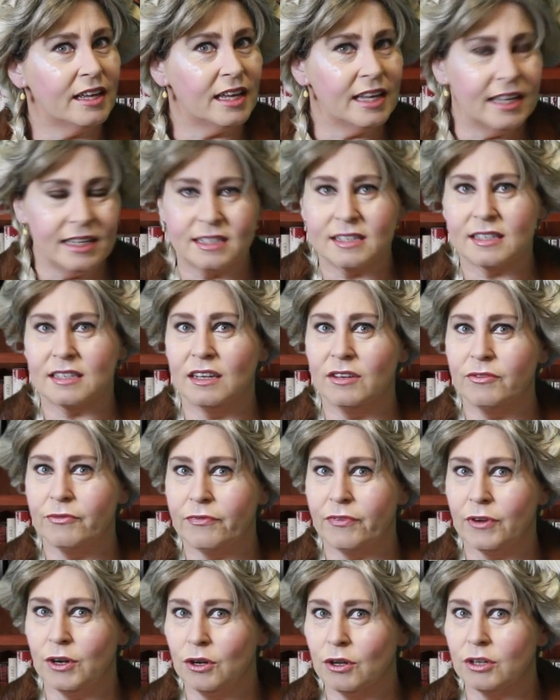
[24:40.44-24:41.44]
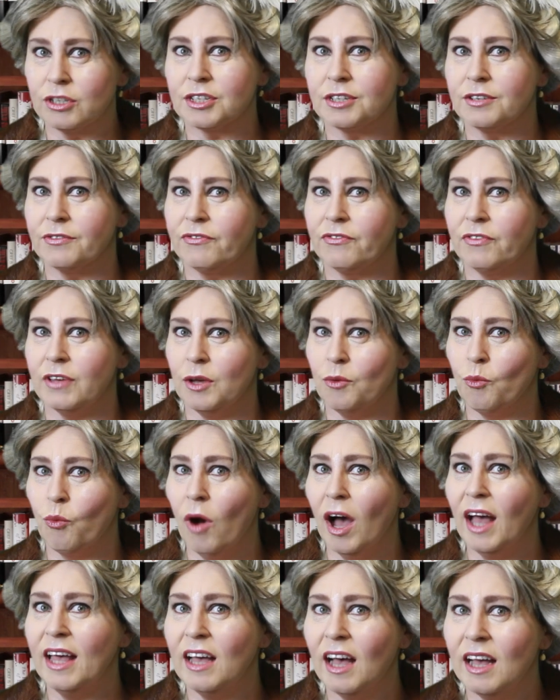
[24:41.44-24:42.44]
Eastern philosophy? Why